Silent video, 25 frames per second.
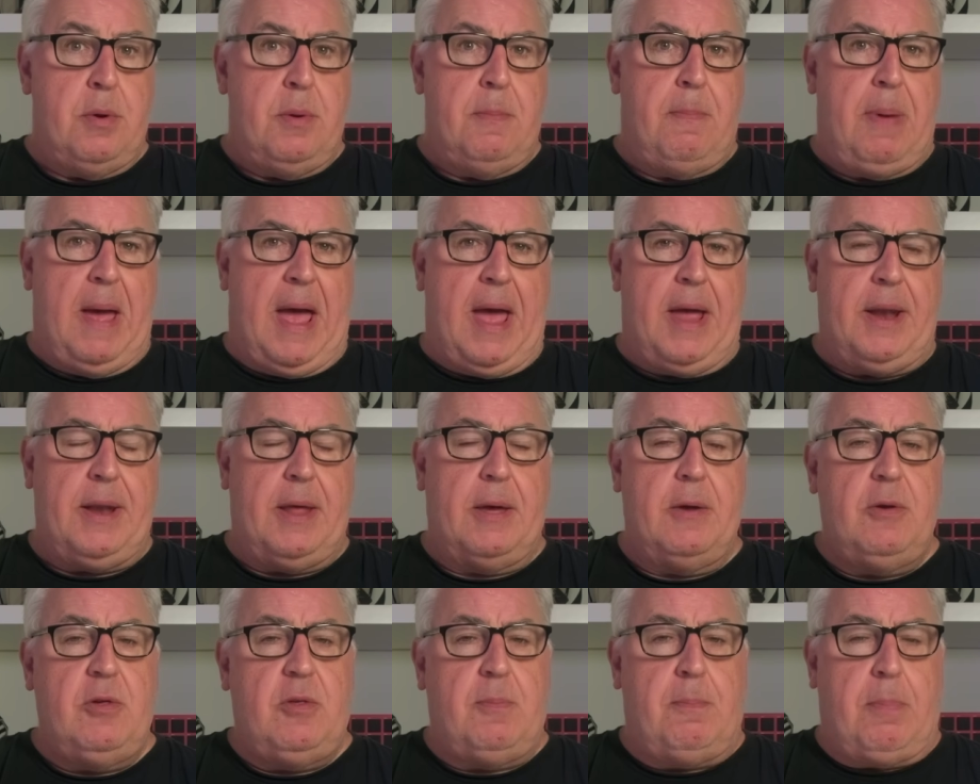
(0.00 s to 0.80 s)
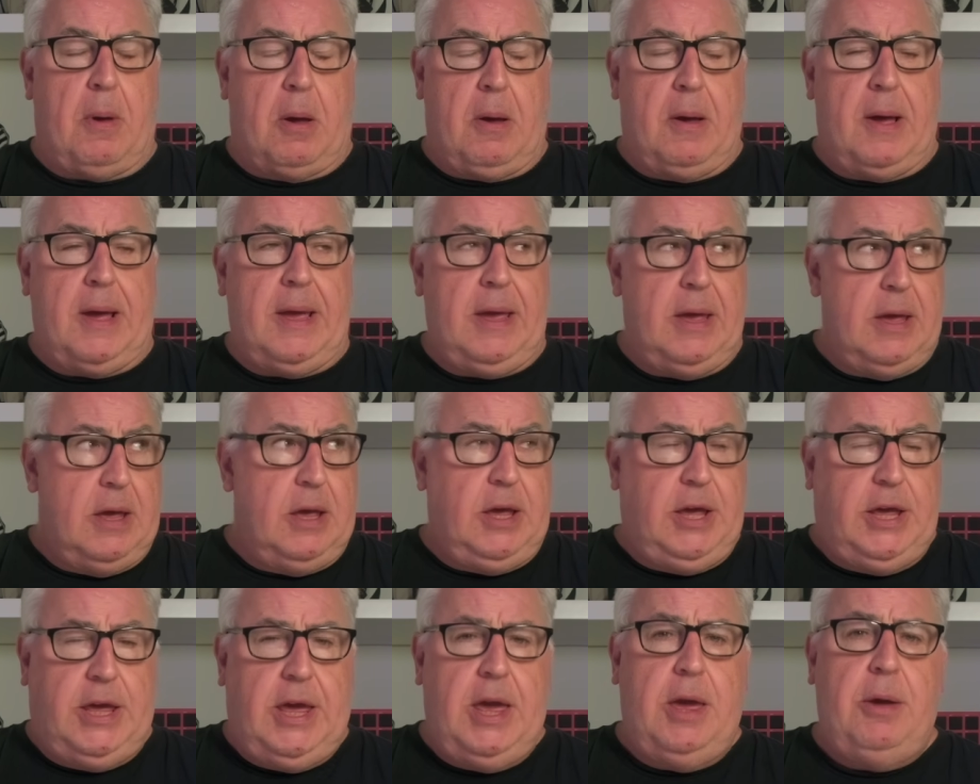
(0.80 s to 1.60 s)
panos by
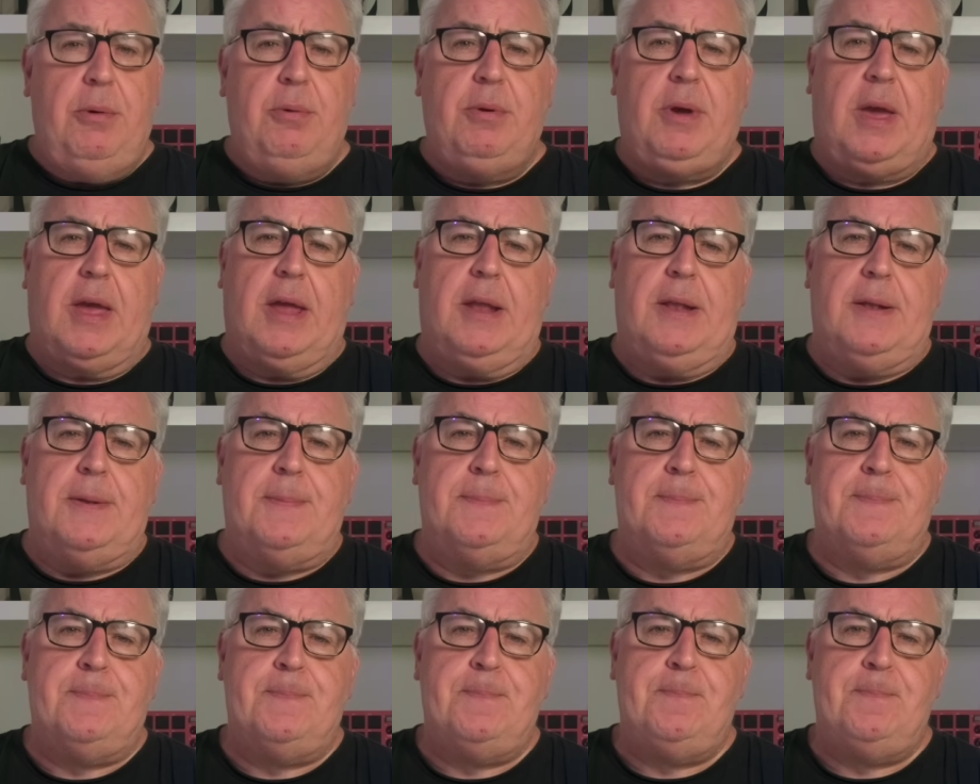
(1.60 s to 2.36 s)
Hugin.